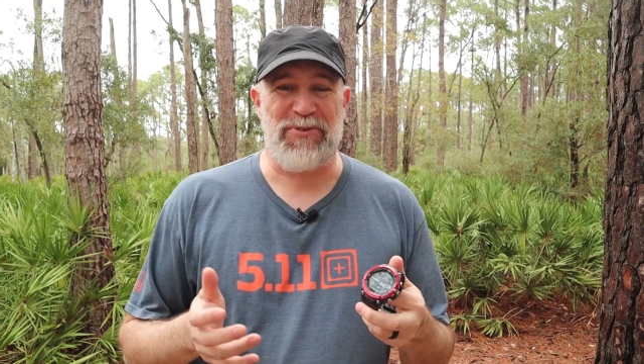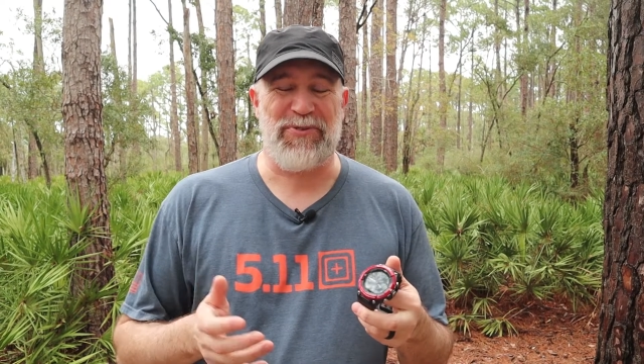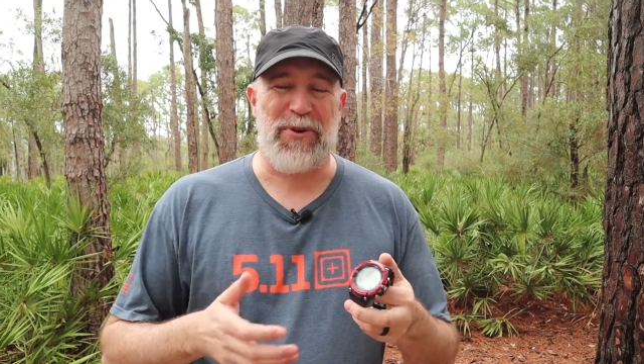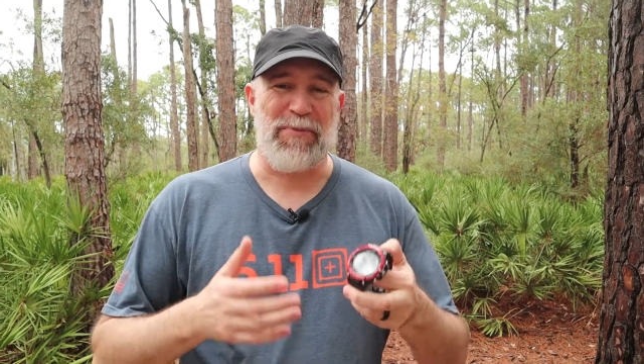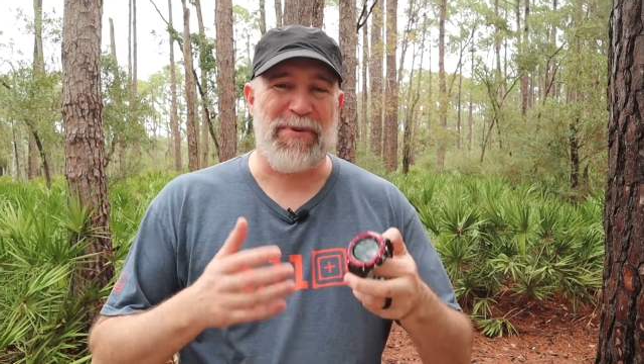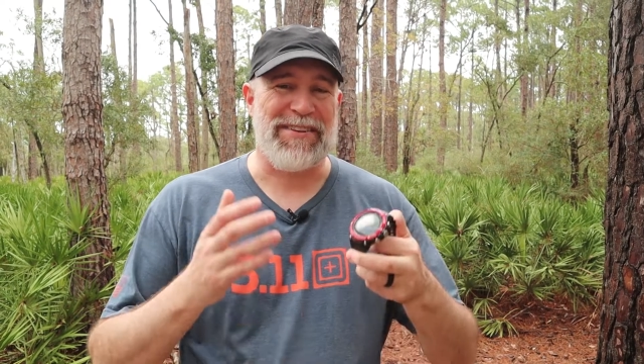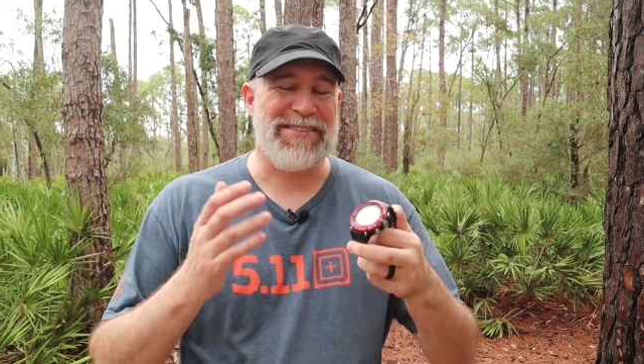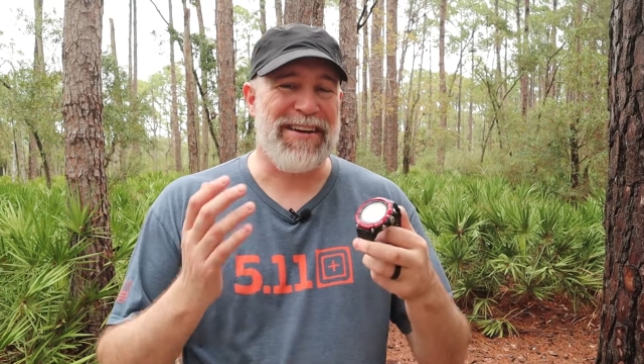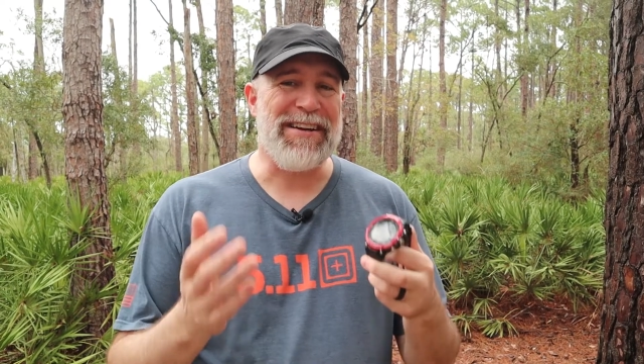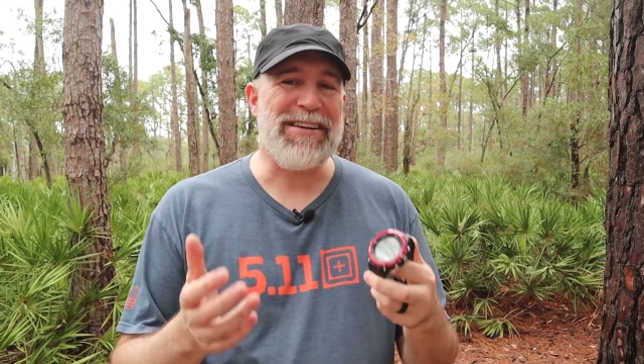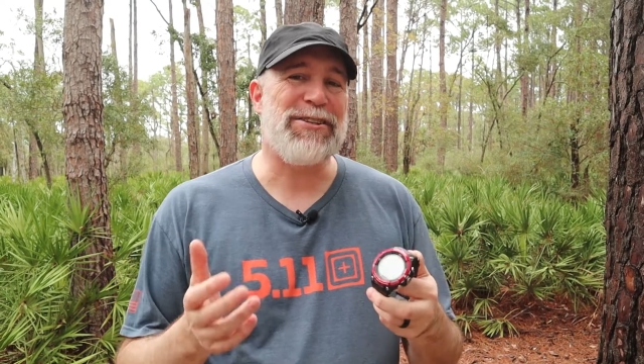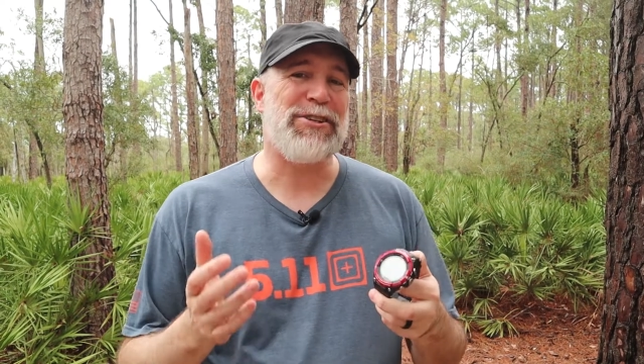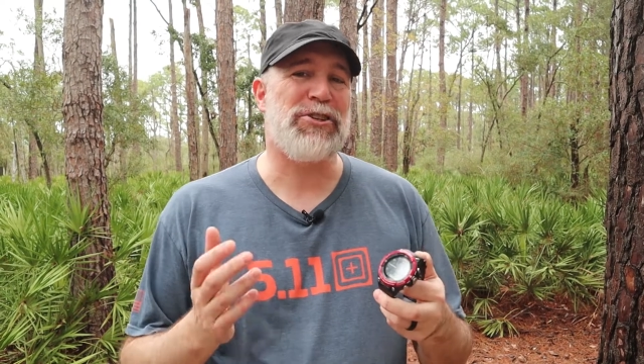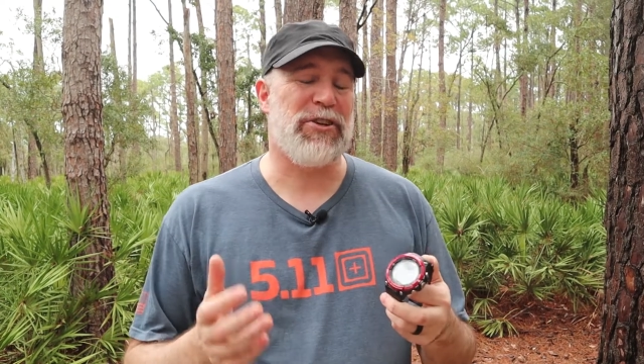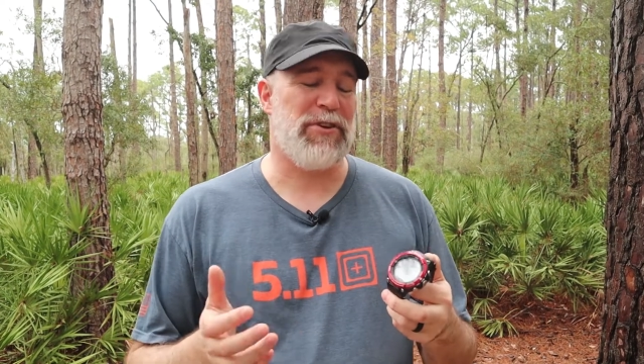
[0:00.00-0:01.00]
So I'm
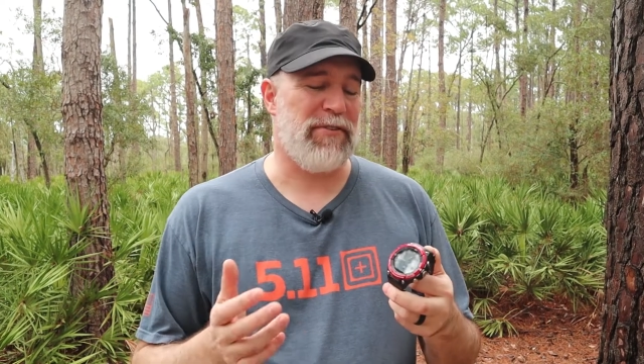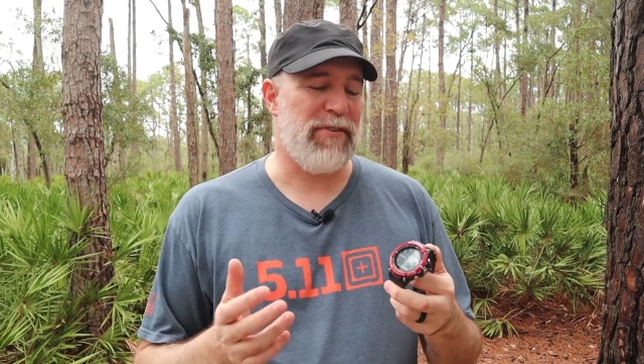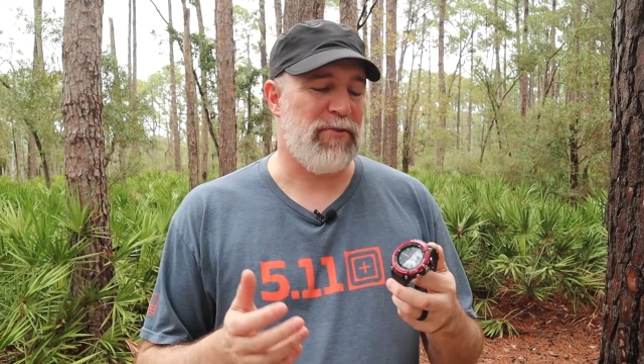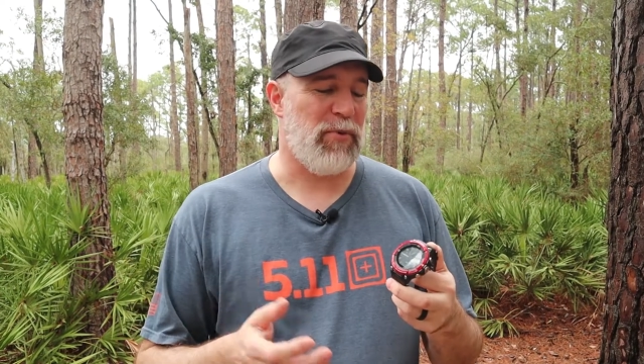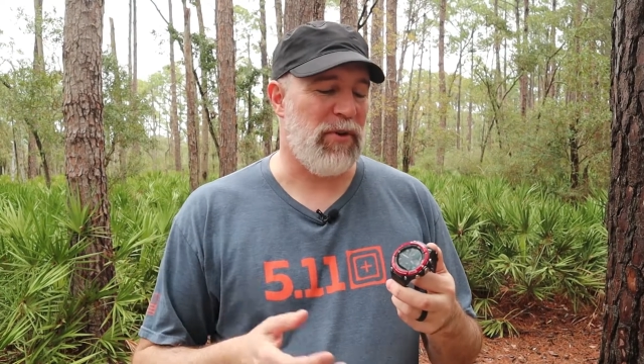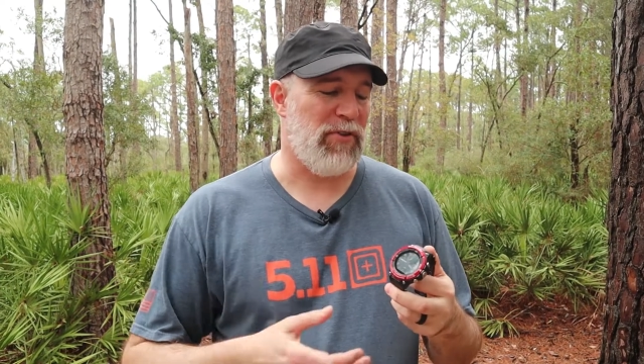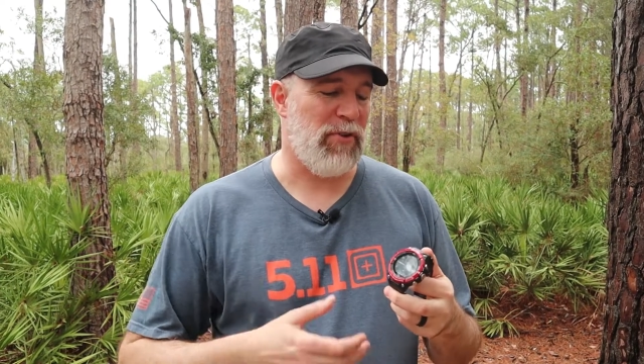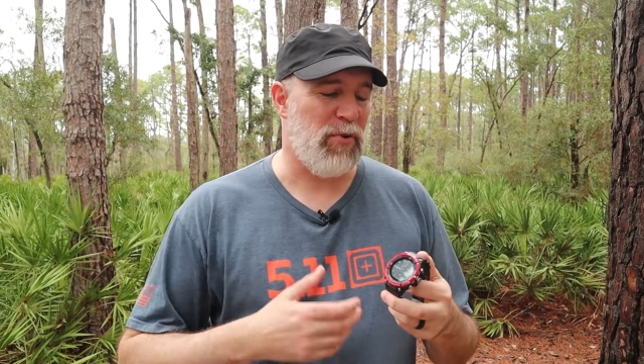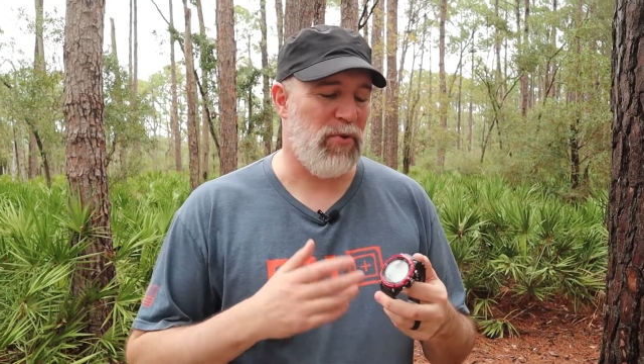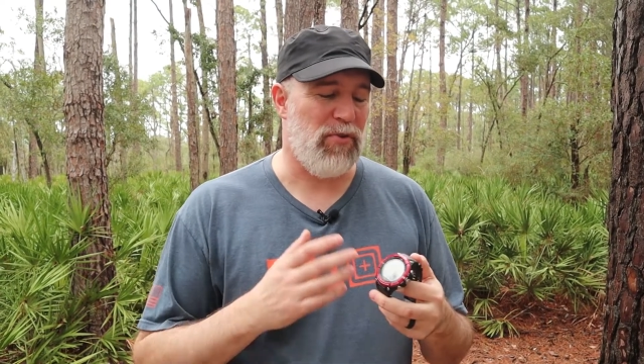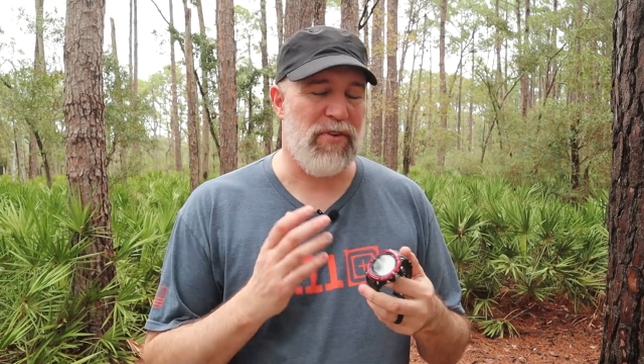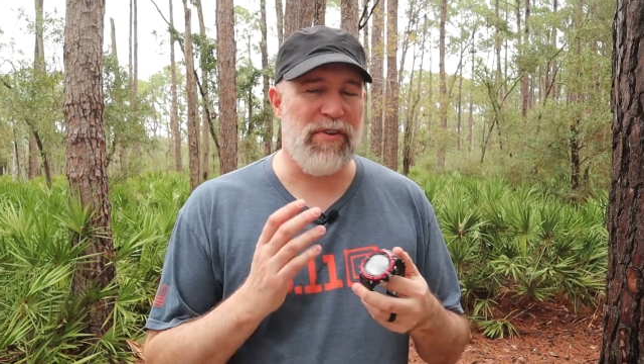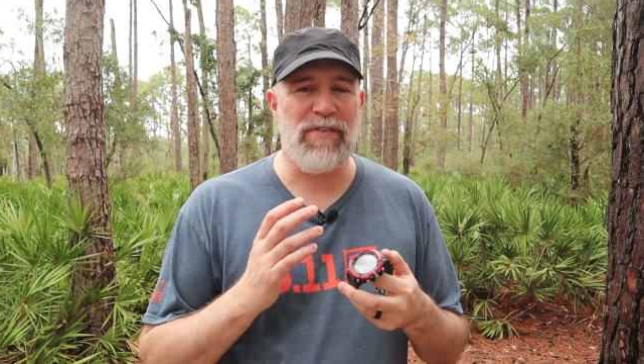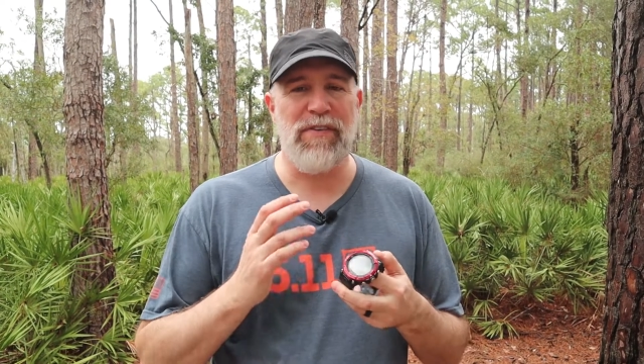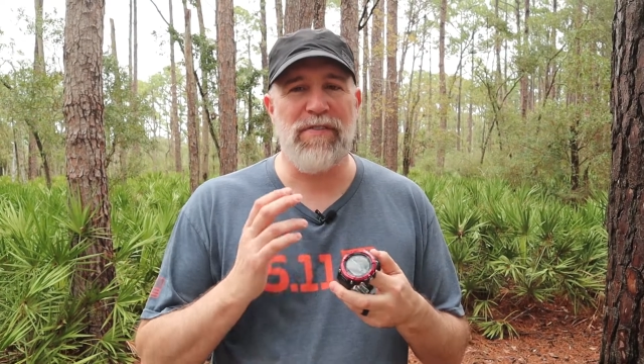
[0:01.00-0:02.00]
excited to share this with you.
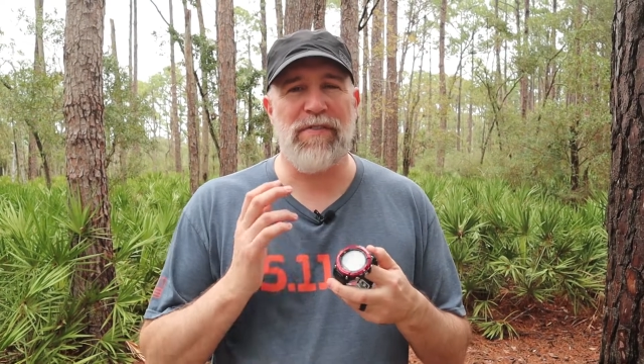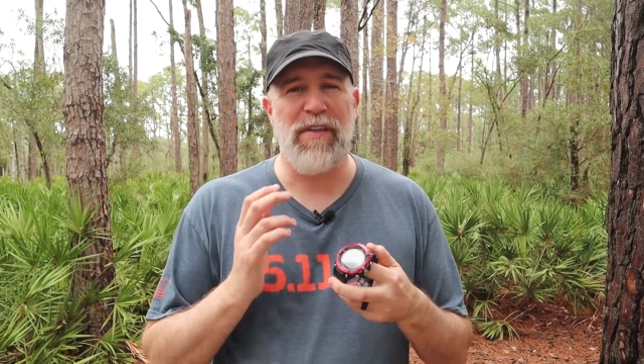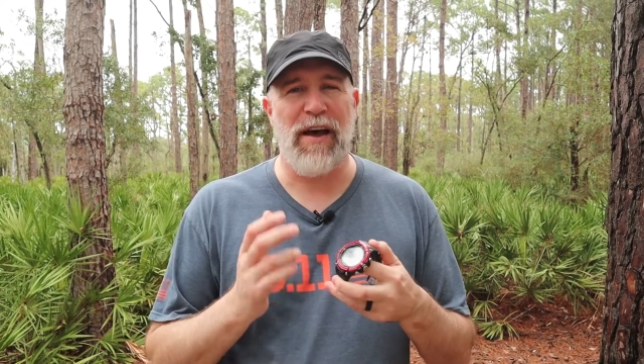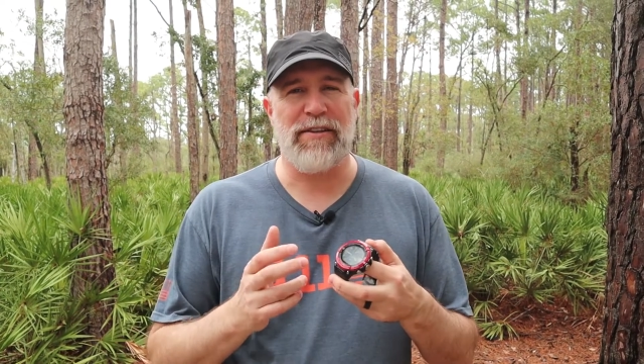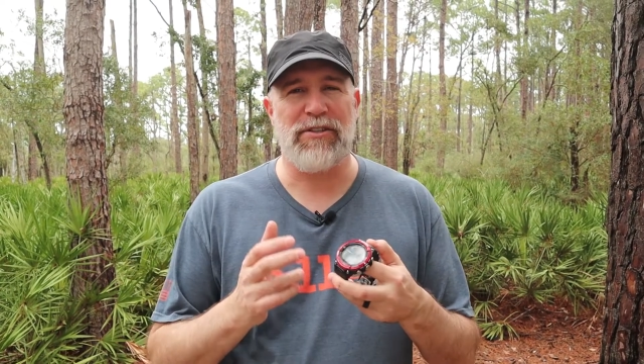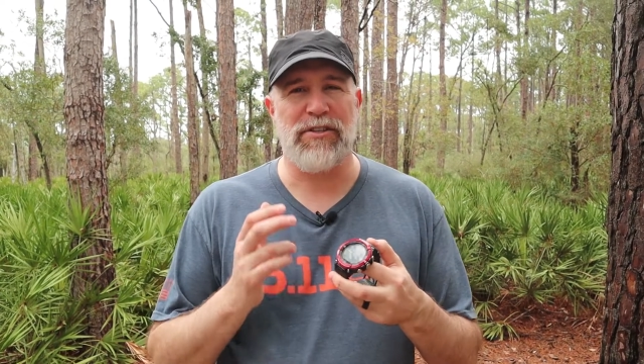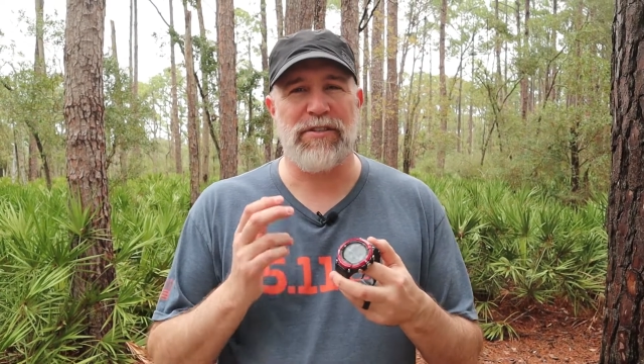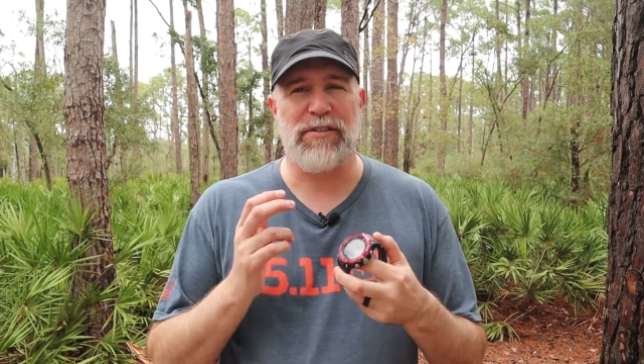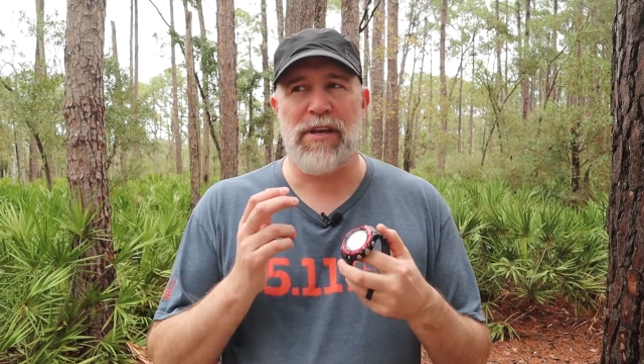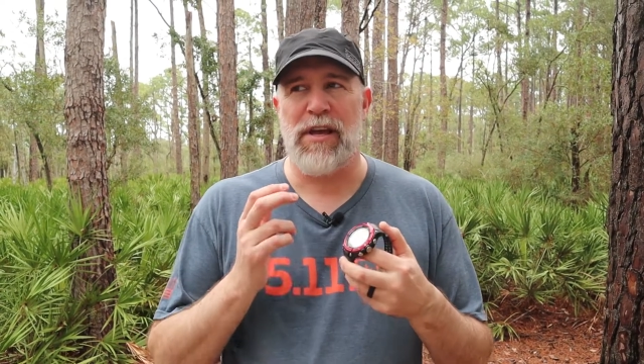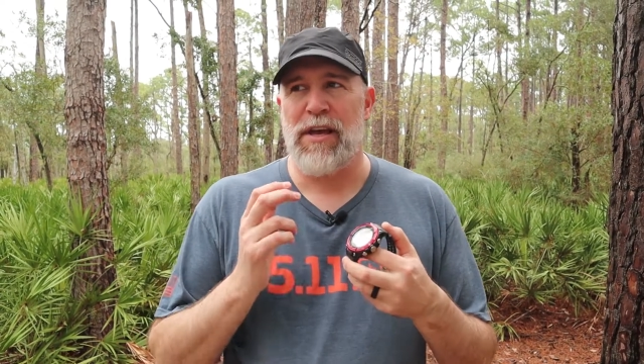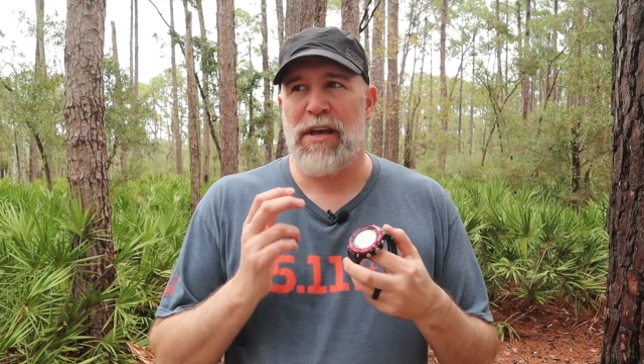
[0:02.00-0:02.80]
This is not just